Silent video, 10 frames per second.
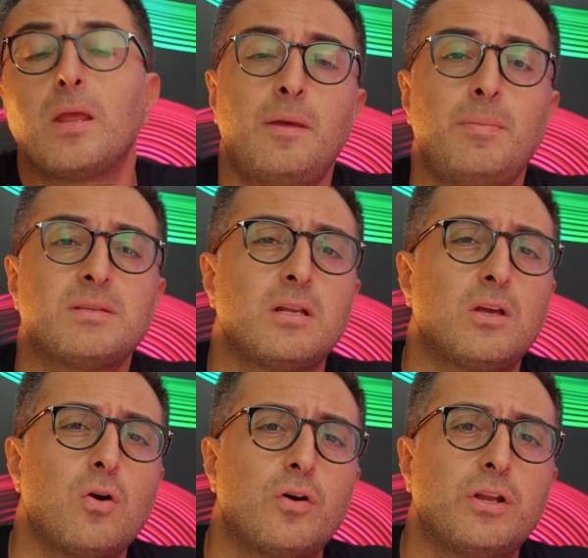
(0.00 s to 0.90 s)
And I
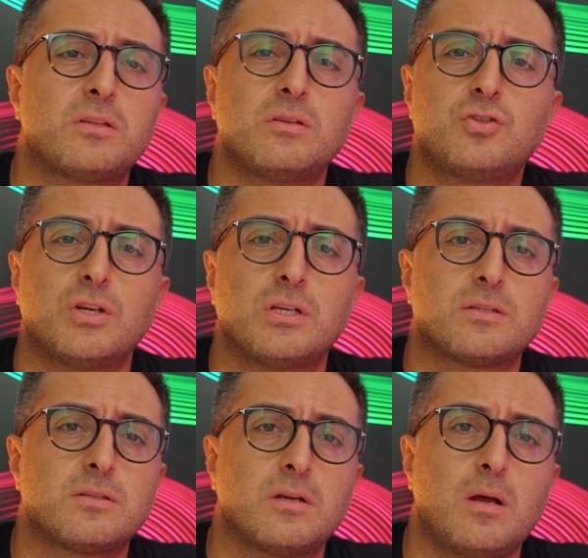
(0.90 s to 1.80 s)
basically got it
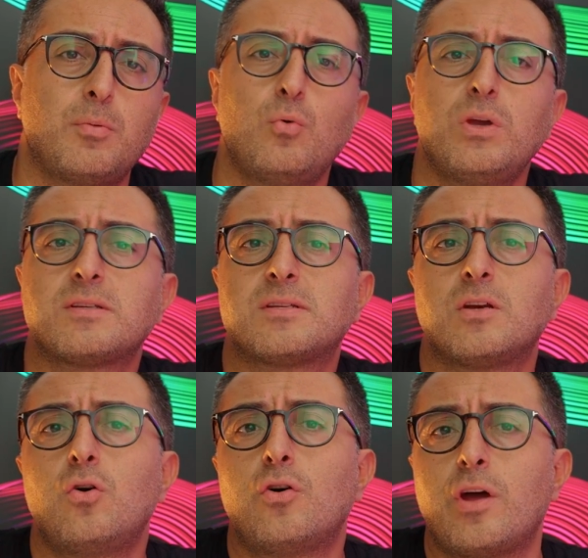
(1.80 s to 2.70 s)
just a couple of weeks
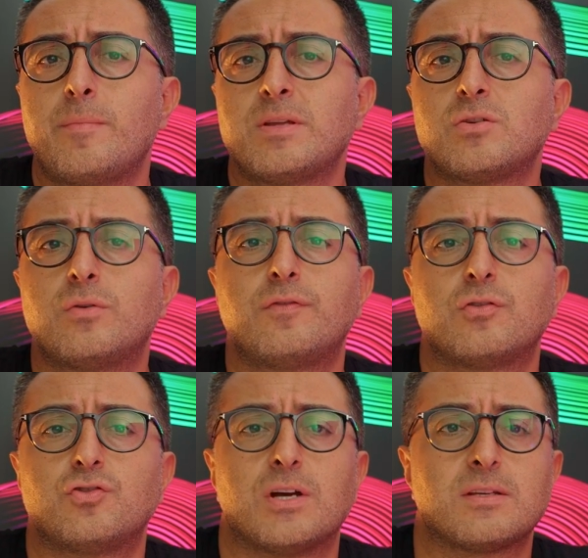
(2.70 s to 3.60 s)
ago on Amazon
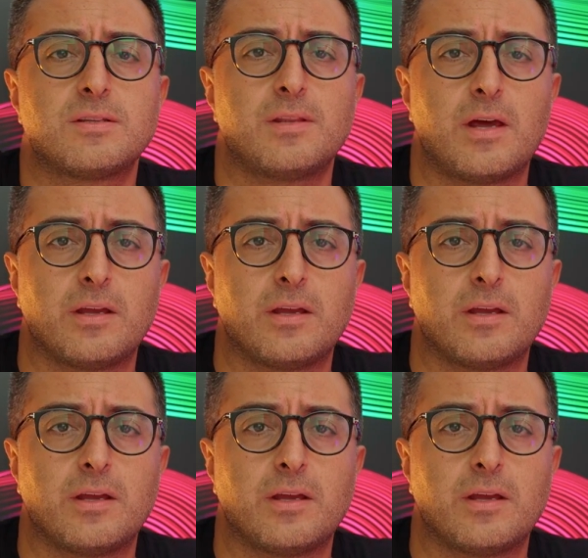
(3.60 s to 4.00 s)
for just